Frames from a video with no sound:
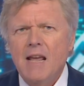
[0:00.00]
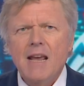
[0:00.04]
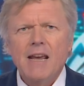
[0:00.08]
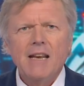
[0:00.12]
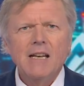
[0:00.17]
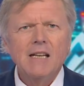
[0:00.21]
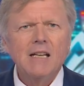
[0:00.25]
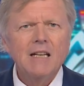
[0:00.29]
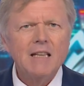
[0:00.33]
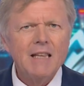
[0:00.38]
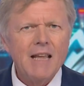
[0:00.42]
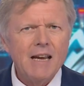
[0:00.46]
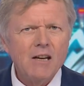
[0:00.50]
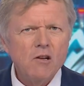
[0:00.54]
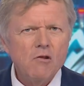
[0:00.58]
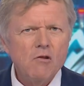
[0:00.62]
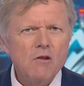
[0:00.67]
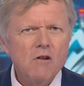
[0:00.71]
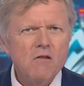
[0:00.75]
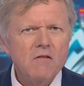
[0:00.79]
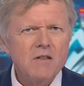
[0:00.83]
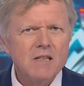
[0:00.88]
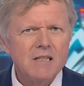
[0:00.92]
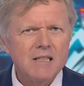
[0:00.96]
In an
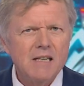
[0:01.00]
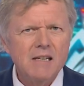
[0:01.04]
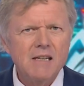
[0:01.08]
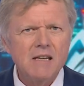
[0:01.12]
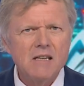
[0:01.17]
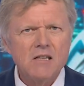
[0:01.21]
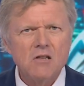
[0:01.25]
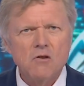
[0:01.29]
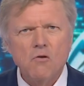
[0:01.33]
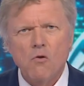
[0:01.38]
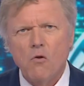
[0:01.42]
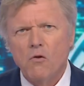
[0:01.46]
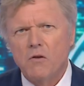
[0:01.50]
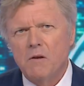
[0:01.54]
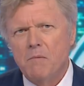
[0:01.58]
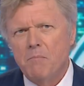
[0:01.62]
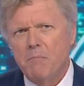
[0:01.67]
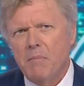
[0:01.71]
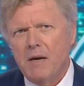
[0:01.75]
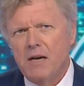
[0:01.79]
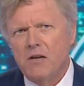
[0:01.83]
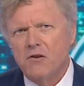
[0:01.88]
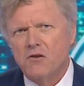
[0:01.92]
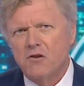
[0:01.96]
electorate on Sydney's northern
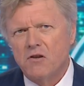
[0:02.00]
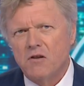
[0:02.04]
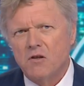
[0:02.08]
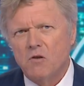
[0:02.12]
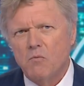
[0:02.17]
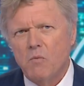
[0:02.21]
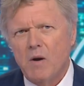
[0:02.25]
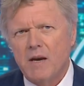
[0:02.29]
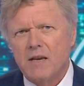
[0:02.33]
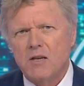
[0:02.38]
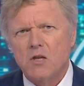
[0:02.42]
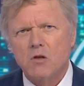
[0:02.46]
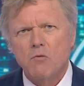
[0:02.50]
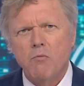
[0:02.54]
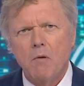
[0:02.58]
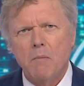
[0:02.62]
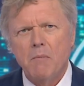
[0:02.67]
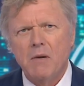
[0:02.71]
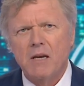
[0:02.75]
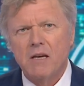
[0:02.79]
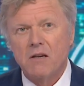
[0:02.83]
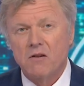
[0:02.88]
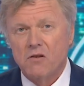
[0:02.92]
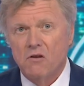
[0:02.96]
beaches where
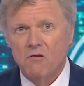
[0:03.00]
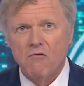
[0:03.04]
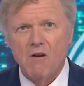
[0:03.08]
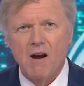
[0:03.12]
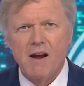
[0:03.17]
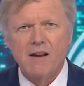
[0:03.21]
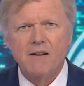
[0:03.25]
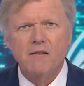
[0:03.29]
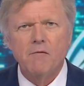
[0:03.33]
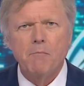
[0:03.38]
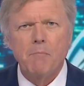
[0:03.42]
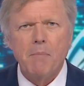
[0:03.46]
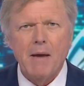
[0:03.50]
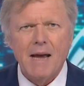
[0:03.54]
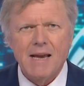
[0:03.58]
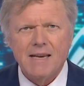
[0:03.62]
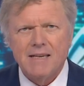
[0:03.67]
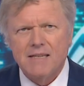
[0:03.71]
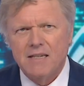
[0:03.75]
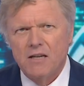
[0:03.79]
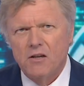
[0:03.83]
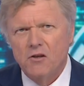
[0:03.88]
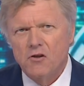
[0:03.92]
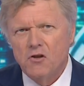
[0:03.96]
swimming is a rite of
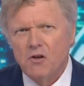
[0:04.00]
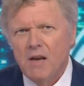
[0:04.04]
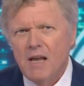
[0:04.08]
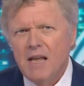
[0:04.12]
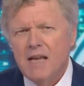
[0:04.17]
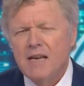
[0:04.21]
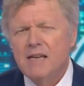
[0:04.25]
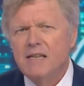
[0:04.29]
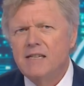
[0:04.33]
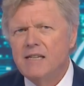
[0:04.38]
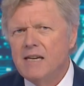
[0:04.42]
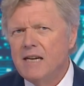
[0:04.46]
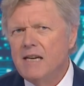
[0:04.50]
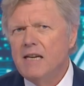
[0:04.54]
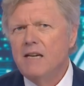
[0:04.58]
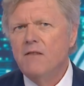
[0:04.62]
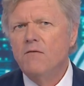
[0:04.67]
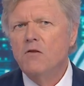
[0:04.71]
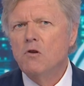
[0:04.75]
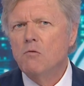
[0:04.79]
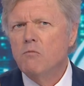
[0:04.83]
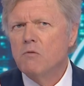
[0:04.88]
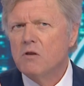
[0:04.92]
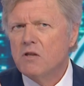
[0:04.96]
passage,
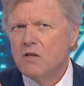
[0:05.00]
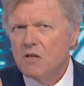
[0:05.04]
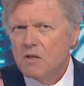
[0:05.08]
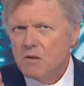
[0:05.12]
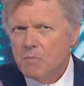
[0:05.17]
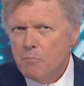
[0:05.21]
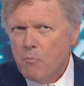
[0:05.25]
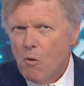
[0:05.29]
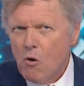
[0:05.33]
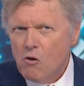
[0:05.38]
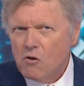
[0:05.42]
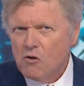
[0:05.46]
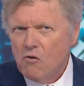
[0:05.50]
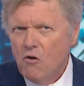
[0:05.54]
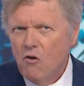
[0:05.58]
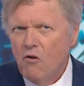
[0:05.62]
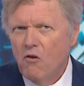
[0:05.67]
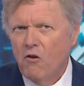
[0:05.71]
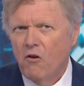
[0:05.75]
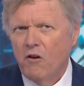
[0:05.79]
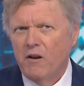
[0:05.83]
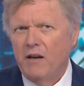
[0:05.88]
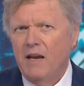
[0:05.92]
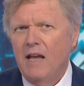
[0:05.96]
Deves was spot
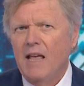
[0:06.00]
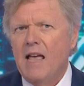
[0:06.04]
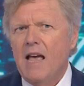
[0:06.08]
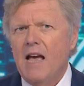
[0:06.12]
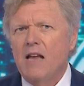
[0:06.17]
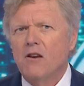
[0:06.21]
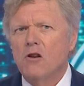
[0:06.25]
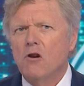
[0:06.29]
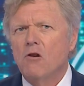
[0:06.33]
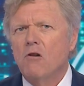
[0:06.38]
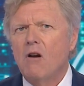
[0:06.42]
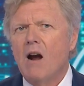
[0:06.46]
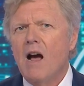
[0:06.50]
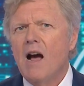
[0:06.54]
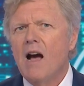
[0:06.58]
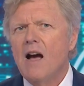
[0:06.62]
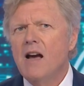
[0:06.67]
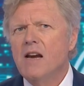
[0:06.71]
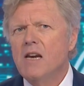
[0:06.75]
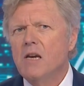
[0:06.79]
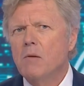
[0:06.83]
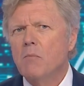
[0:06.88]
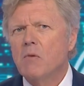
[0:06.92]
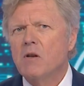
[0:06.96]
on, and her
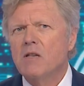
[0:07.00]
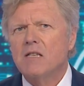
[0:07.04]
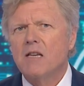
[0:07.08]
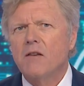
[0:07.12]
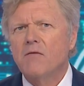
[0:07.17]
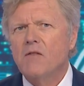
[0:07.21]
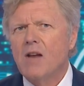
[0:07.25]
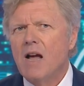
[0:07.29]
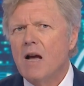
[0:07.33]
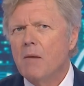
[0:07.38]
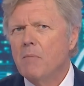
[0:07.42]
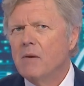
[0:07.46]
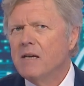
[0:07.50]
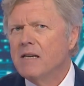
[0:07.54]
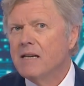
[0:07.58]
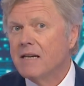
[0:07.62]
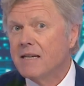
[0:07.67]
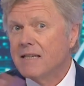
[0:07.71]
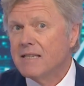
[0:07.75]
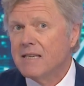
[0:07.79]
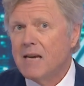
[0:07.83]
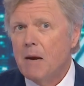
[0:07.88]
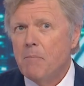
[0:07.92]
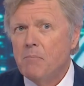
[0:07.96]
arguments have now been
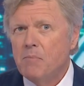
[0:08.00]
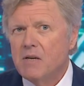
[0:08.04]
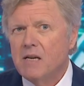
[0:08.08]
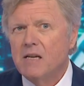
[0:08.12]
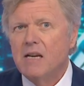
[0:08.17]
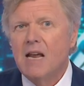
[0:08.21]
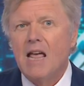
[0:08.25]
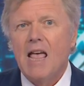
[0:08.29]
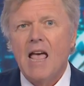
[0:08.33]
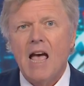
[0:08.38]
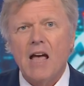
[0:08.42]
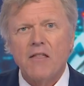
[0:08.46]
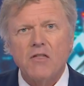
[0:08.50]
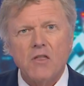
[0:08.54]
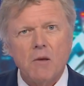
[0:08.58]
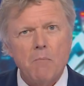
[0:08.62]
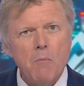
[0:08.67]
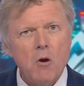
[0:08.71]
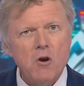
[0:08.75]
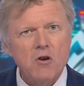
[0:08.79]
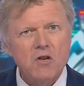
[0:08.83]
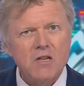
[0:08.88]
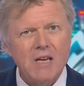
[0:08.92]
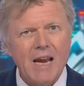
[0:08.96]
accepted at the
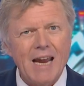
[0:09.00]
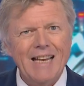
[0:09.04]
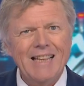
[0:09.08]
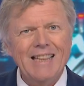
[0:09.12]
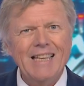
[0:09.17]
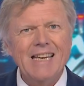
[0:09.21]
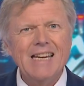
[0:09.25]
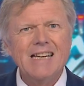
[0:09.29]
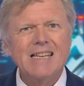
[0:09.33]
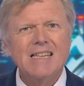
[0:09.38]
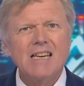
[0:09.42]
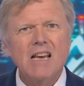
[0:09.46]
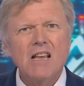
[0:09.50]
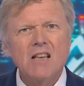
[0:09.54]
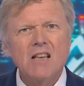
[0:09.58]
most elite